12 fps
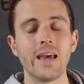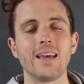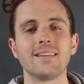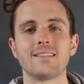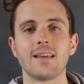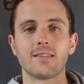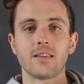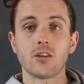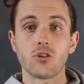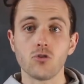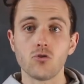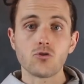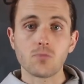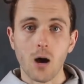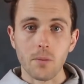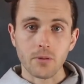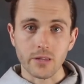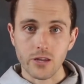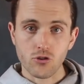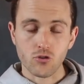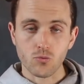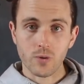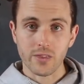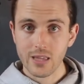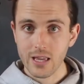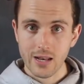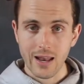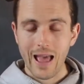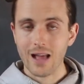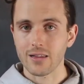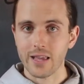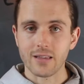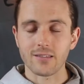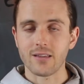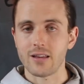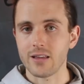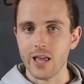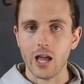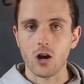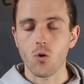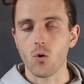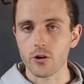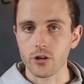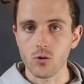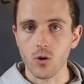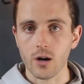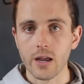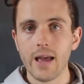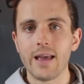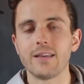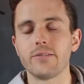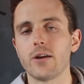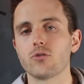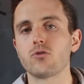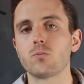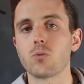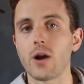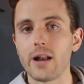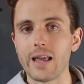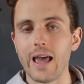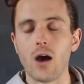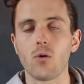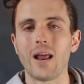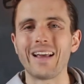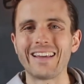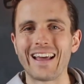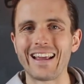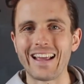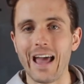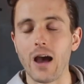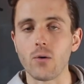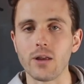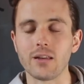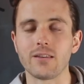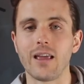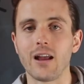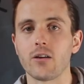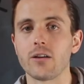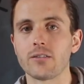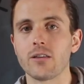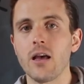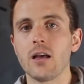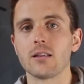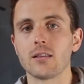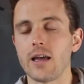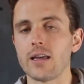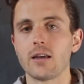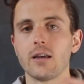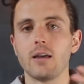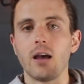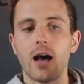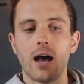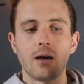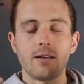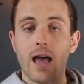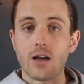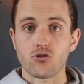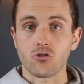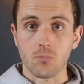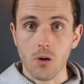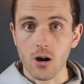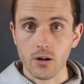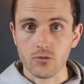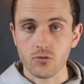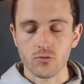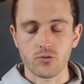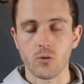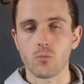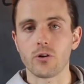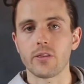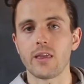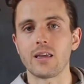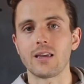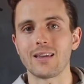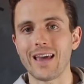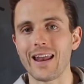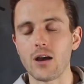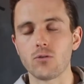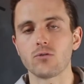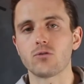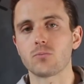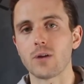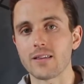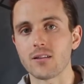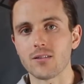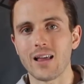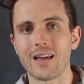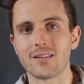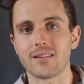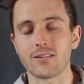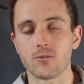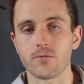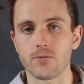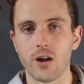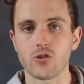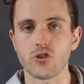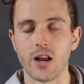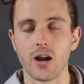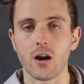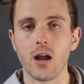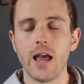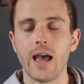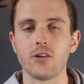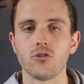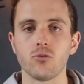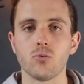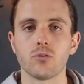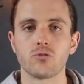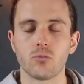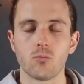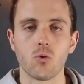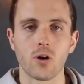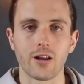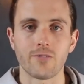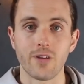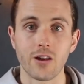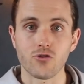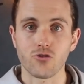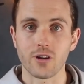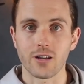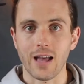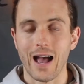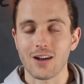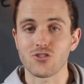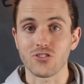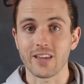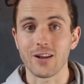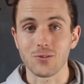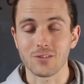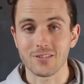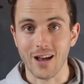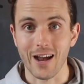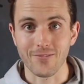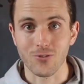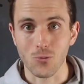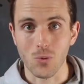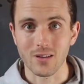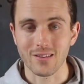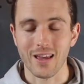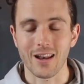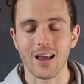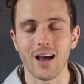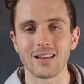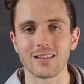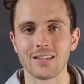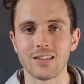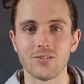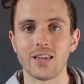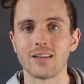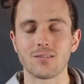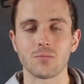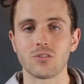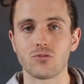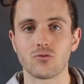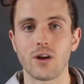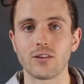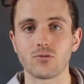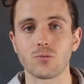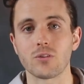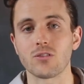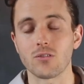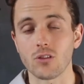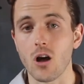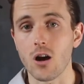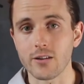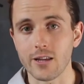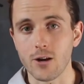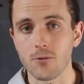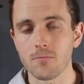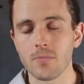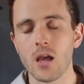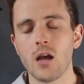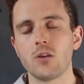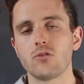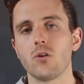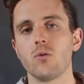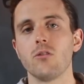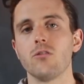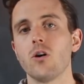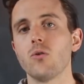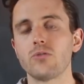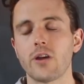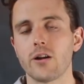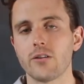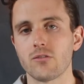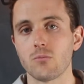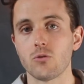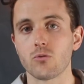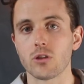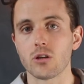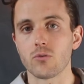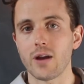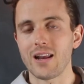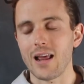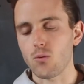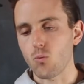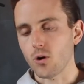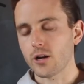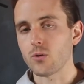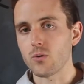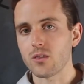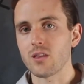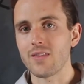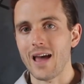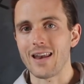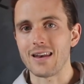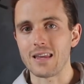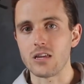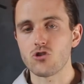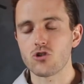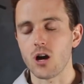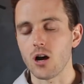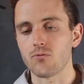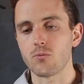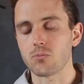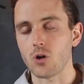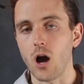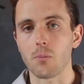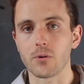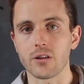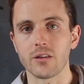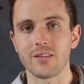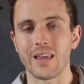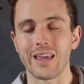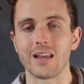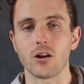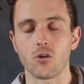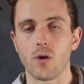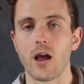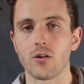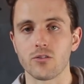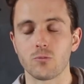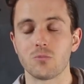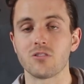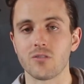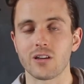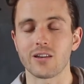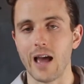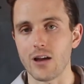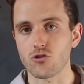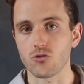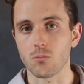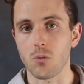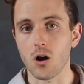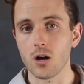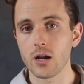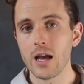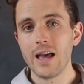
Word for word: it's that the huge populations within within LA, San Diego, or New York is now spreading out and getting out into areas like uh, national parks, somewhere they can get out, spread their legs, get some fresh air, and do some more adventuring, actually get outside for once and alleviate some of the stress from this lockdown. So, those areas can be really great, and working within that niche of properties in and around a specific national park